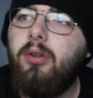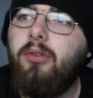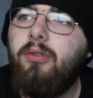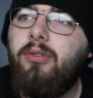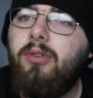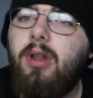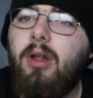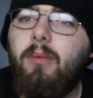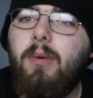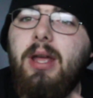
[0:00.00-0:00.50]

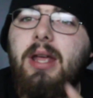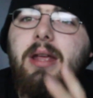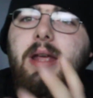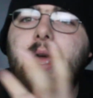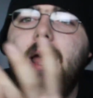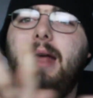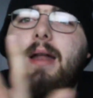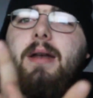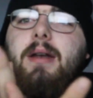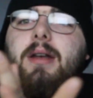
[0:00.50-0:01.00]
So that way,
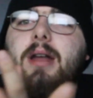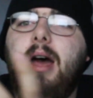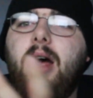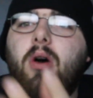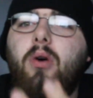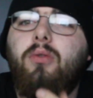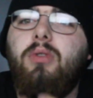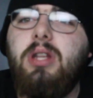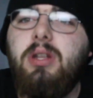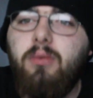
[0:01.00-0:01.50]
not
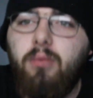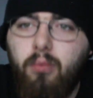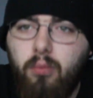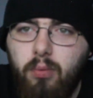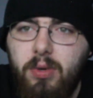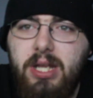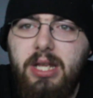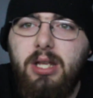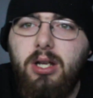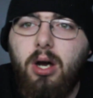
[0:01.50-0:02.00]
only
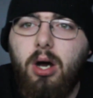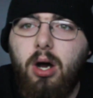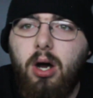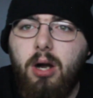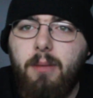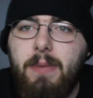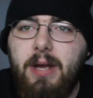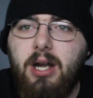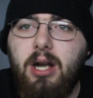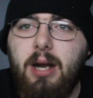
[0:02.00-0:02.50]
we
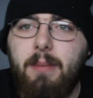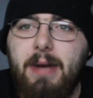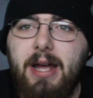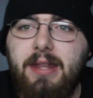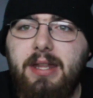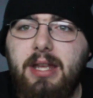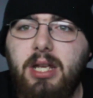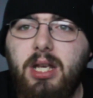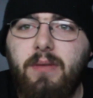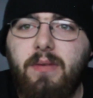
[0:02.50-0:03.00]
are better by
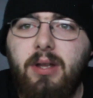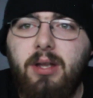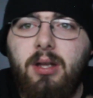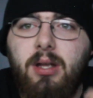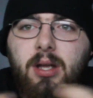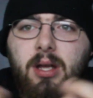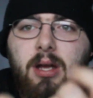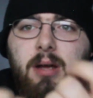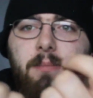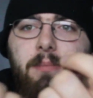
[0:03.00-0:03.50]
the end of it,
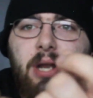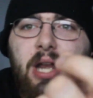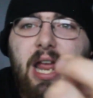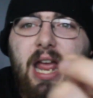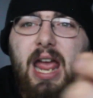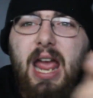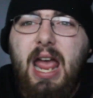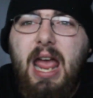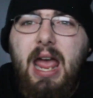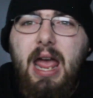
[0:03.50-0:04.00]
but
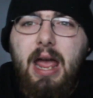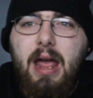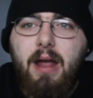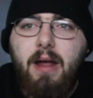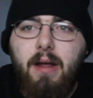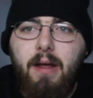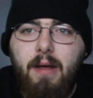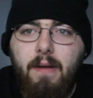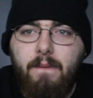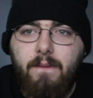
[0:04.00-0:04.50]

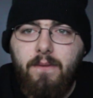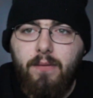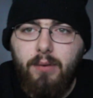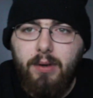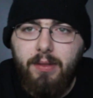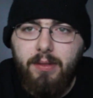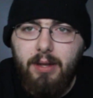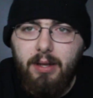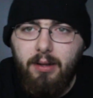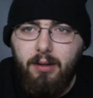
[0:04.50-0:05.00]

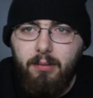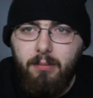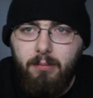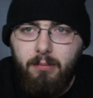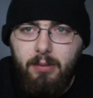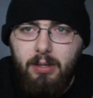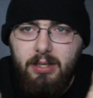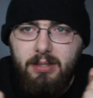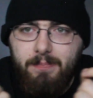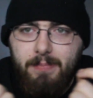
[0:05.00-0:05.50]
everything
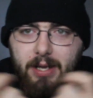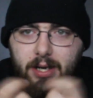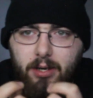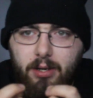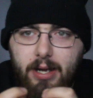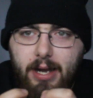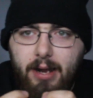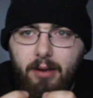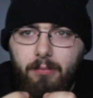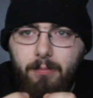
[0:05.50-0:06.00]
is better
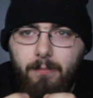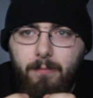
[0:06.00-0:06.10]
now.